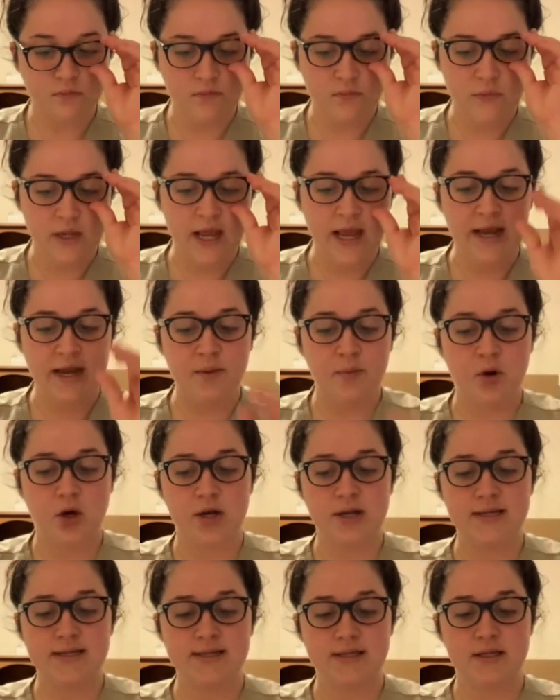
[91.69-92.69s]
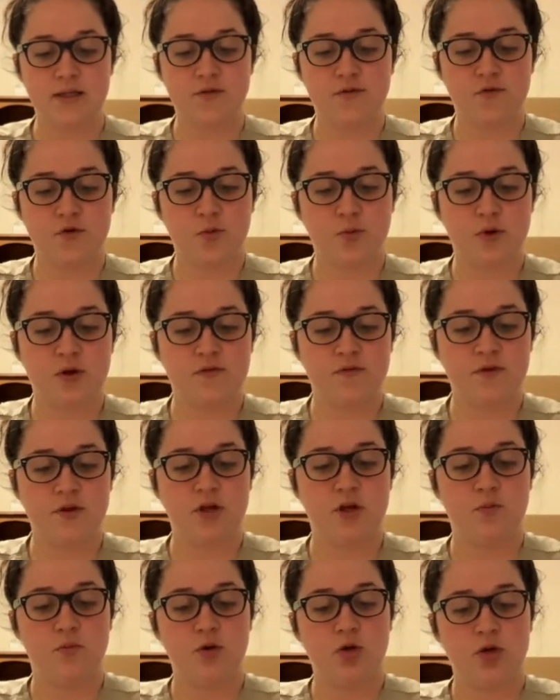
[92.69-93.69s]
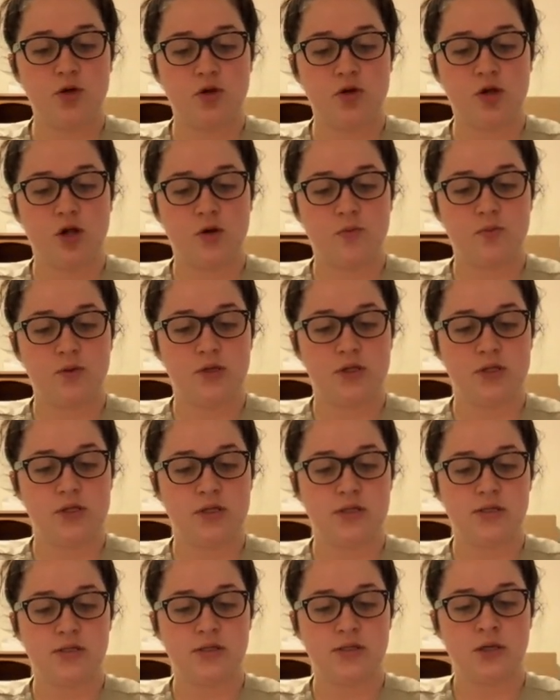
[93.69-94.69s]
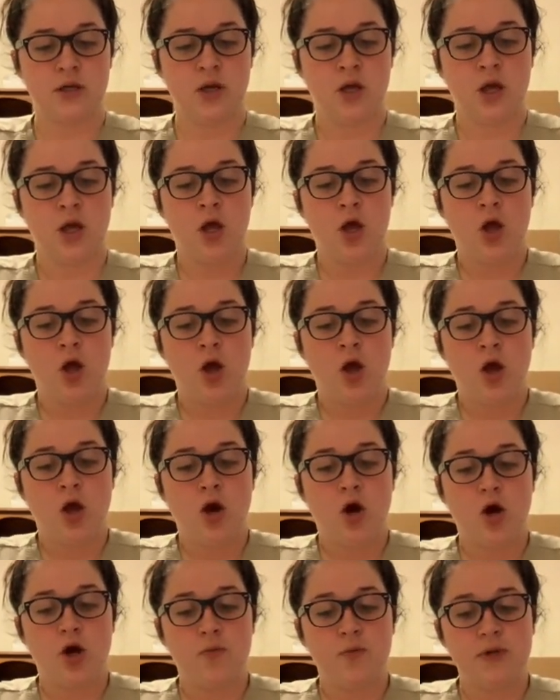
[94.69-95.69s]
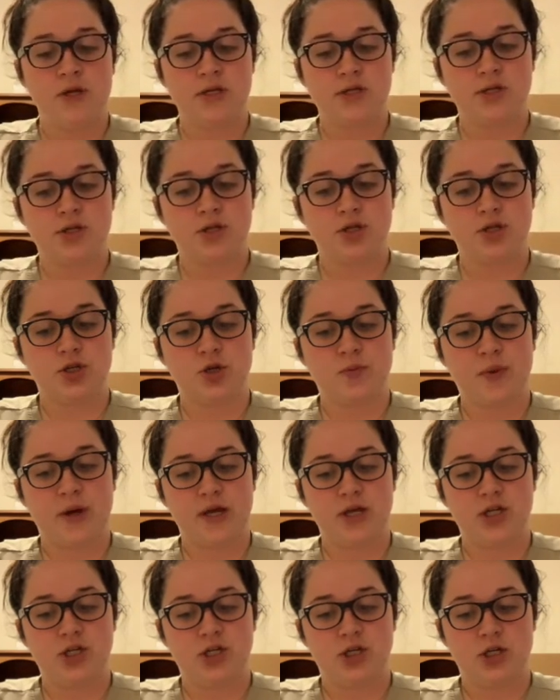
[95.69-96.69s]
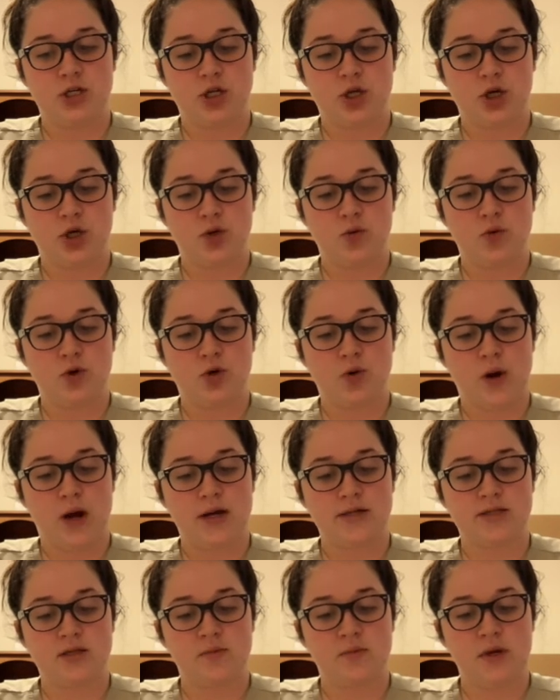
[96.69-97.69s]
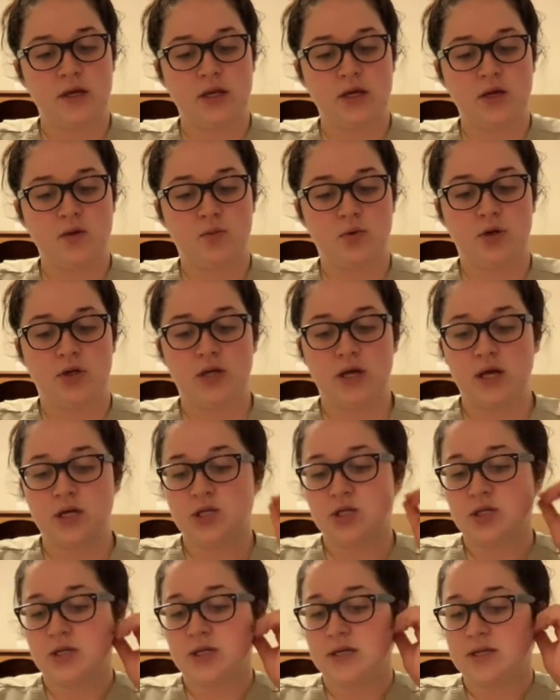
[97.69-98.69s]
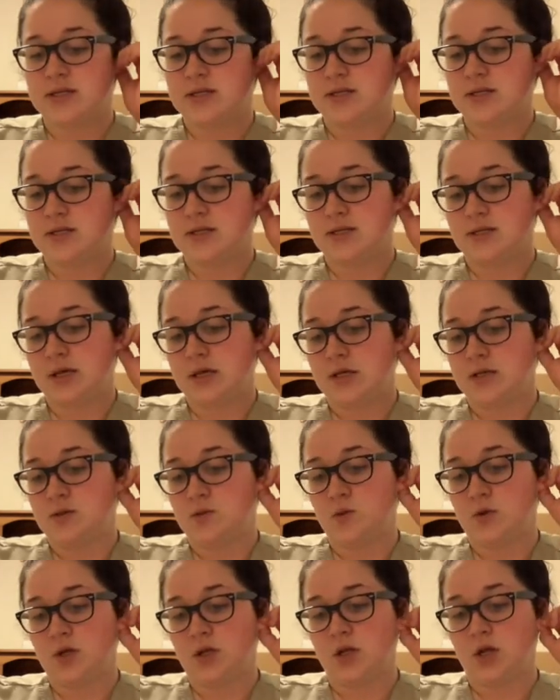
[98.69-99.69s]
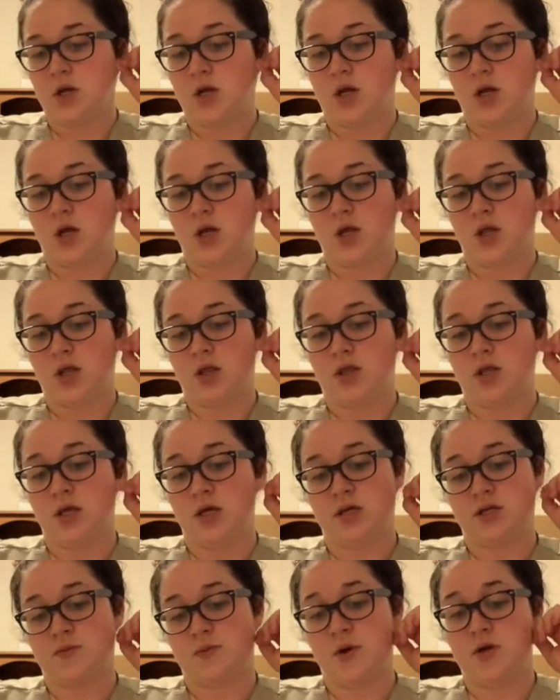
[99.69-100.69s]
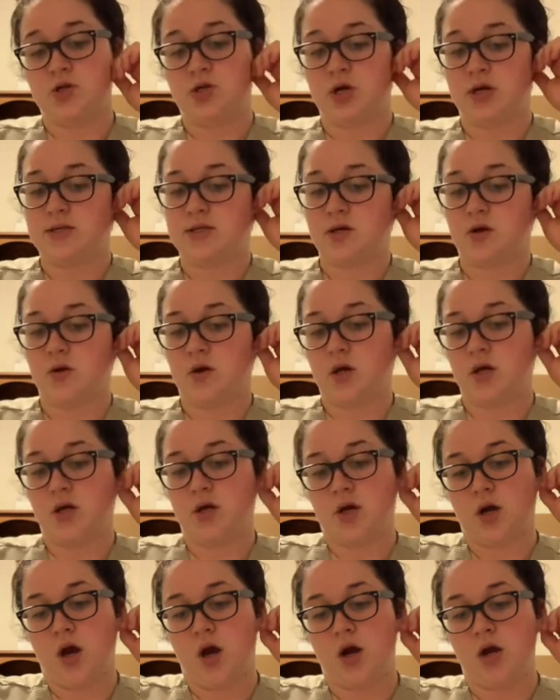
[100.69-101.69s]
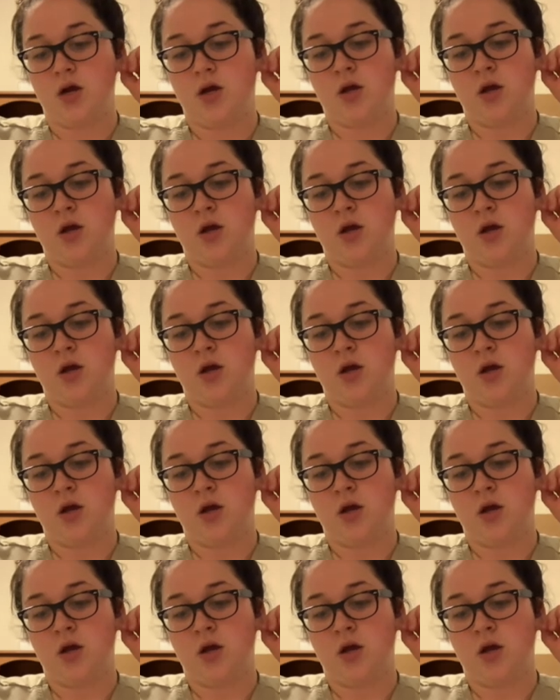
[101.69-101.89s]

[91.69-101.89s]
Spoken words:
antibodies in the form of immunoglobulins are administered to a patient who requires immediate protection against a disease when the exposure has already occurred.